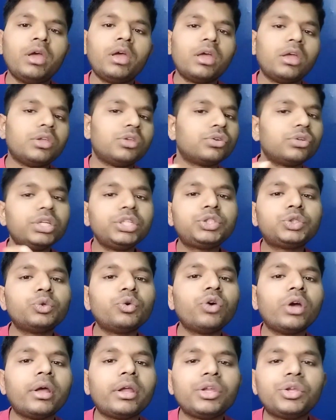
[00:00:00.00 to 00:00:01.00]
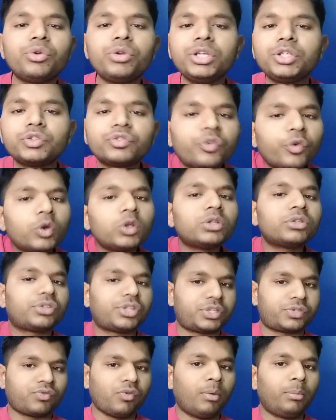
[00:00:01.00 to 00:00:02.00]
You need to you need to follow this
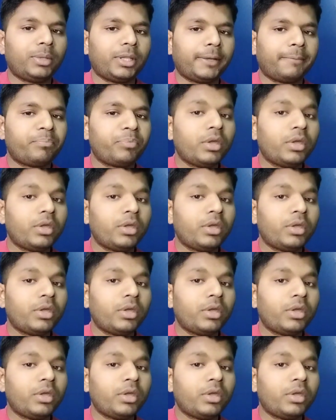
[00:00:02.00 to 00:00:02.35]
formula.